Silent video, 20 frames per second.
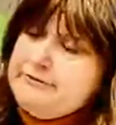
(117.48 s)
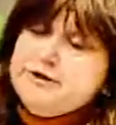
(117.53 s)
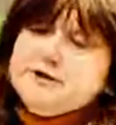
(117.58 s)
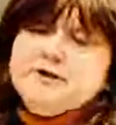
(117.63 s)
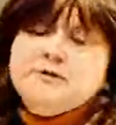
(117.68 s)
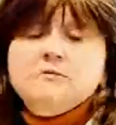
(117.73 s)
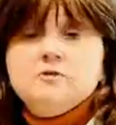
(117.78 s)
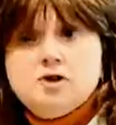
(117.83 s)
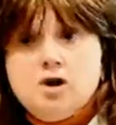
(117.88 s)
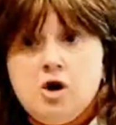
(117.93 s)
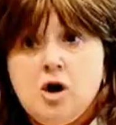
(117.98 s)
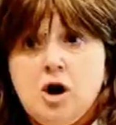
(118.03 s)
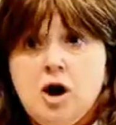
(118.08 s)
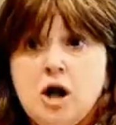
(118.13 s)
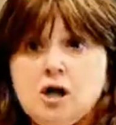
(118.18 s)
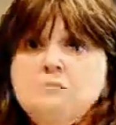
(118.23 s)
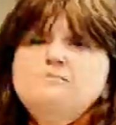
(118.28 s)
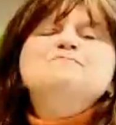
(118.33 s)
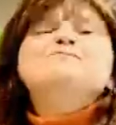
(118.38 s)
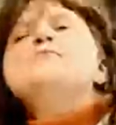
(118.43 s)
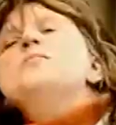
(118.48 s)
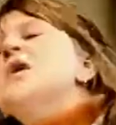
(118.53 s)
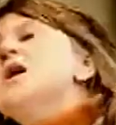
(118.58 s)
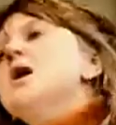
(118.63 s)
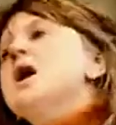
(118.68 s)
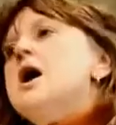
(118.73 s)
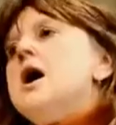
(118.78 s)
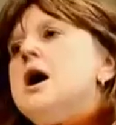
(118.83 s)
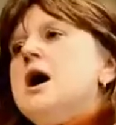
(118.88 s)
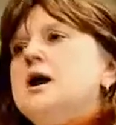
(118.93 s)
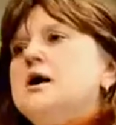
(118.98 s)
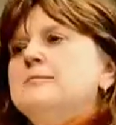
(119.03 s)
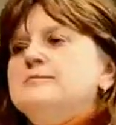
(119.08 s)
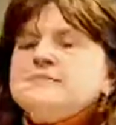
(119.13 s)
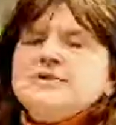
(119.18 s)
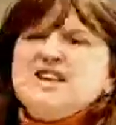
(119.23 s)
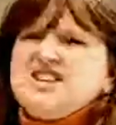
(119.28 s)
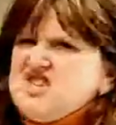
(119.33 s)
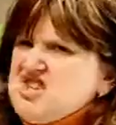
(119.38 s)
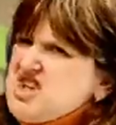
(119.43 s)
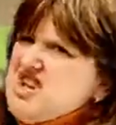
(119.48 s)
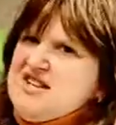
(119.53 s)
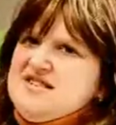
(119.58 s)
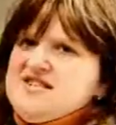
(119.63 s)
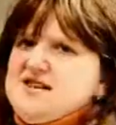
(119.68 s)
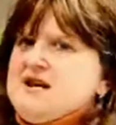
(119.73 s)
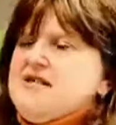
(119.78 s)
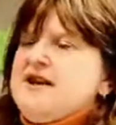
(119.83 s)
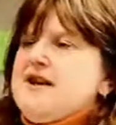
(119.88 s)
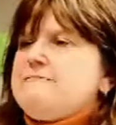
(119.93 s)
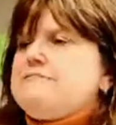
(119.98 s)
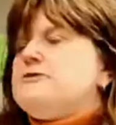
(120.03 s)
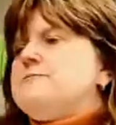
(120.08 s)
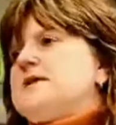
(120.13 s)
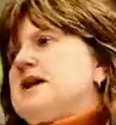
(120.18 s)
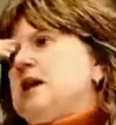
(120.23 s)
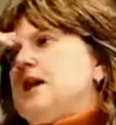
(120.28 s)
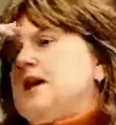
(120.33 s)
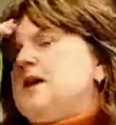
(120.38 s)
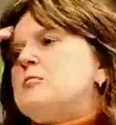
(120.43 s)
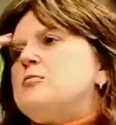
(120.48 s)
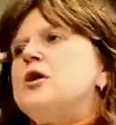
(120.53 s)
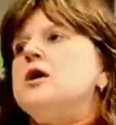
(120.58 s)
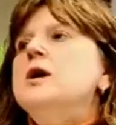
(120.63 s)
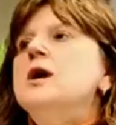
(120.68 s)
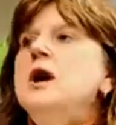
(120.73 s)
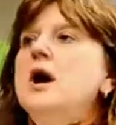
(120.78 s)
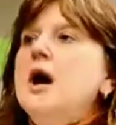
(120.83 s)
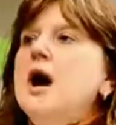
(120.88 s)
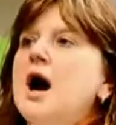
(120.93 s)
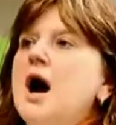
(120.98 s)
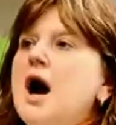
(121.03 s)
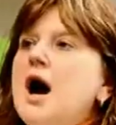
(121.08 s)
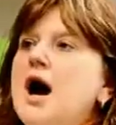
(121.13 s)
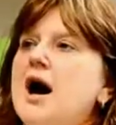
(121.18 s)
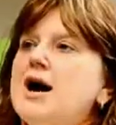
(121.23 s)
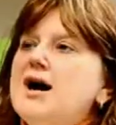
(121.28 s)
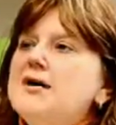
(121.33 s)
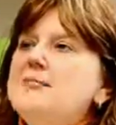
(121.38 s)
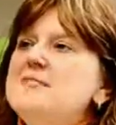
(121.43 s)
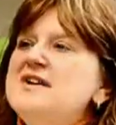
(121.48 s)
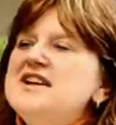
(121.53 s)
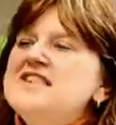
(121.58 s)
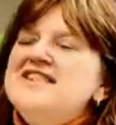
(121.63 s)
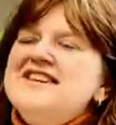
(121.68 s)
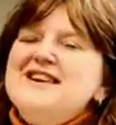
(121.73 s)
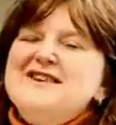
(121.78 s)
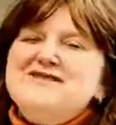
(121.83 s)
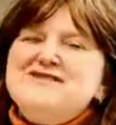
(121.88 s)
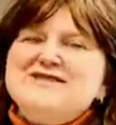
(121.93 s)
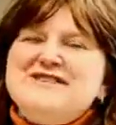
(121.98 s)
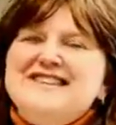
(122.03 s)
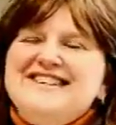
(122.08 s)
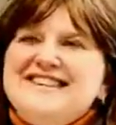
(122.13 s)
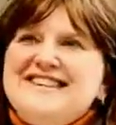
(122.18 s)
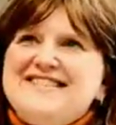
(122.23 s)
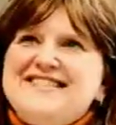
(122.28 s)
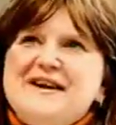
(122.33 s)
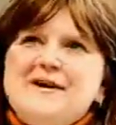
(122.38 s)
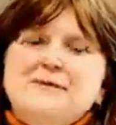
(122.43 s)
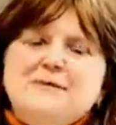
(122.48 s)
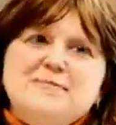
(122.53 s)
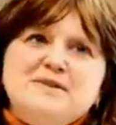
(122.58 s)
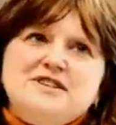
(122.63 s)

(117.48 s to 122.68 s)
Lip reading: foot tall, because you can't tell that from the camera. The other thing that they would